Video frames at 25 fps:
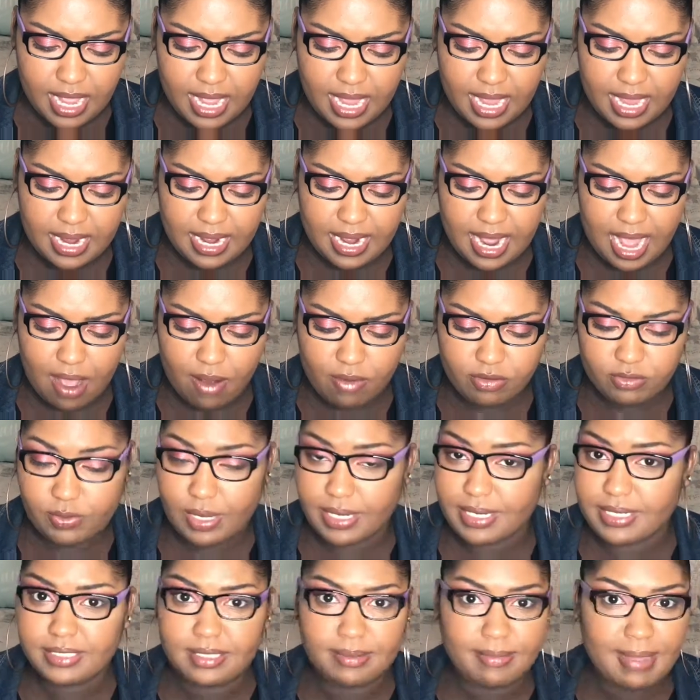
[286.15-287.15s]
and I was
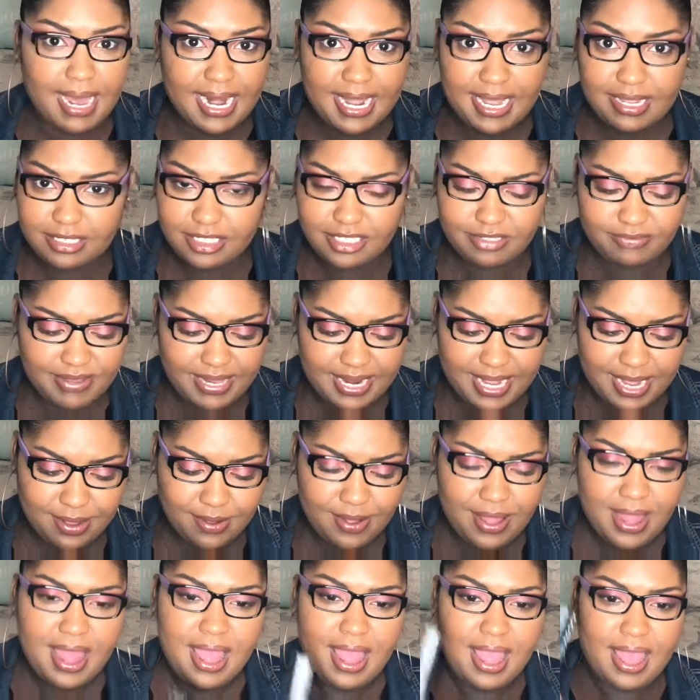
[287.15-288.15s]
watching somebody else's
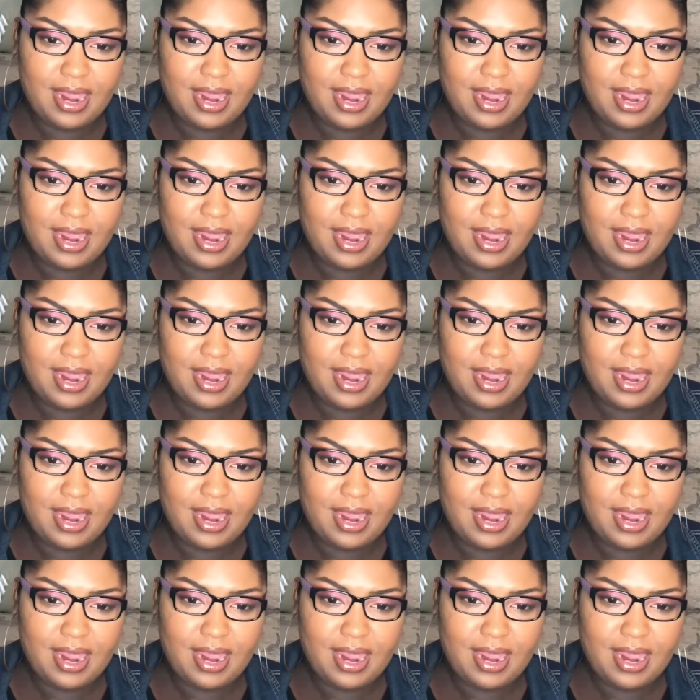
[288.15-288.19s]
video,